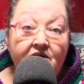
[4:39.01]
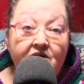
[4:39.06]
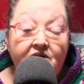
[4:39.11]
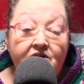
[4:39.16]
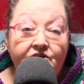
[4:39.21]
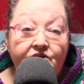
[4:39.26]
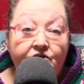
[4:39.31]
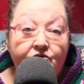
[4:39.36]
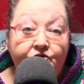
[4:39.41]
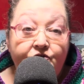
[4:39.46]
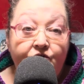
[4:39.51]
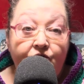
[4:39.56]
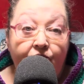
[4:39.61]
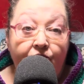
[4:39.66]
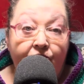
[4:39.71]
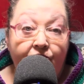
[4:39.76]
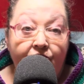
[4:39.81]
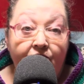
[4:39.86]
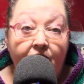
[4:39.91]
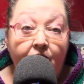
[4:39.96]
So 2
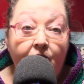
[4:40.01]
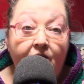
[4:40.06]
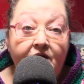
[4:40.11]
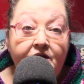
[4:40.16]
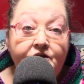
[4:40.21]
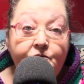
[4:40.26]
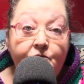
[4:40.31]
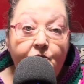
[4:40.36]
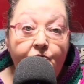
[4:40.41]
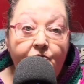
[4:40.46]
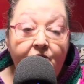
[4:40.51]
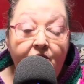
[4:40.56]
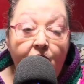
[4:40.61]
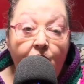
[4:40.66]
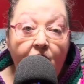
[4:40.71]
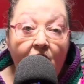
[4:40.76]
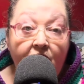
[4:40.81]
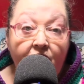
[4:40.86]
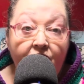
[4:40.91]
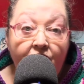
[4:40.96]
3-weights would be
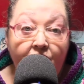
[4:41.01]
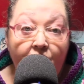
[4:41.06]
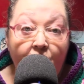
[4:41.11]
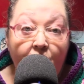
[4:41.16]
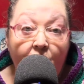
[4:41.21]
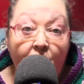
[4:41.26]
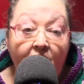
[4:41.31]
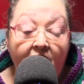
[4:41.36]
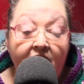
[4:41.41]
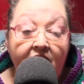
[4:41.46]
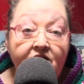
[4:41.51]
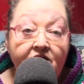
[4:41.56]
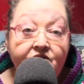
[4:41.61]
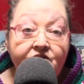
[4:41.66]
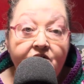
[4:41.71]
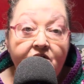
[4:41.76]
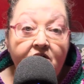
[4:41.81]
1 4-weight,